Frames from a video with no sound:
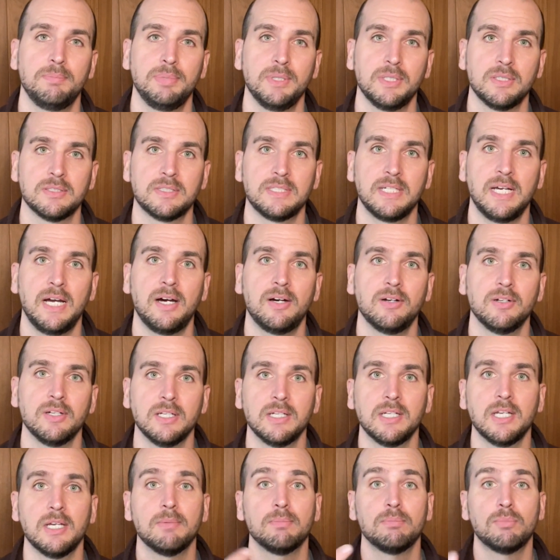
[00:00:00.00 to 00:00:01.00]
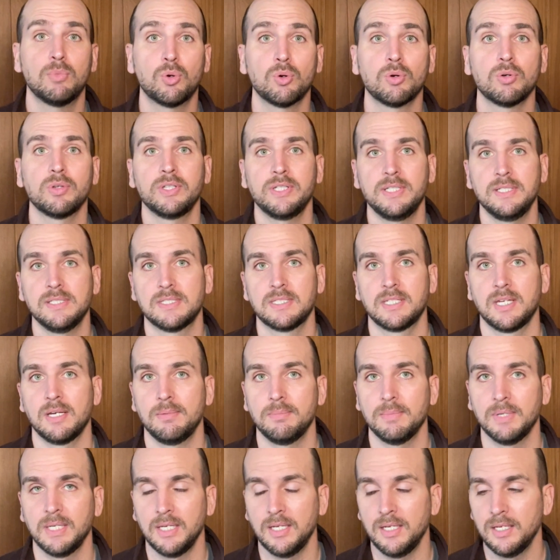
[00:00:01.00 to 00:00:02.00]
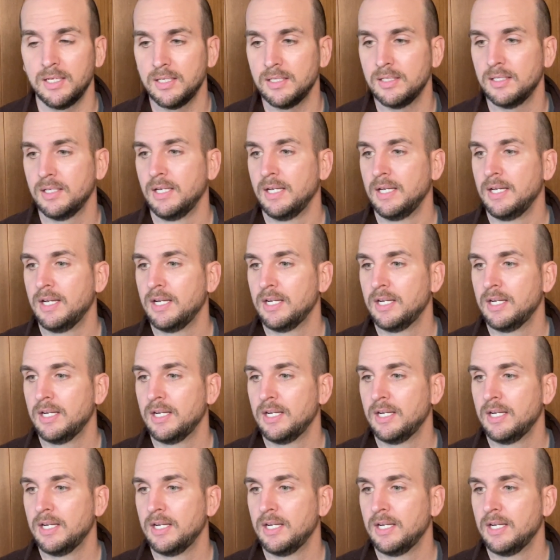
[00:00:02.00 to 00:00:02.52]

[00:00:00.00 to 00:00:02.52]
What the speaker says: built out and get more leads coming in.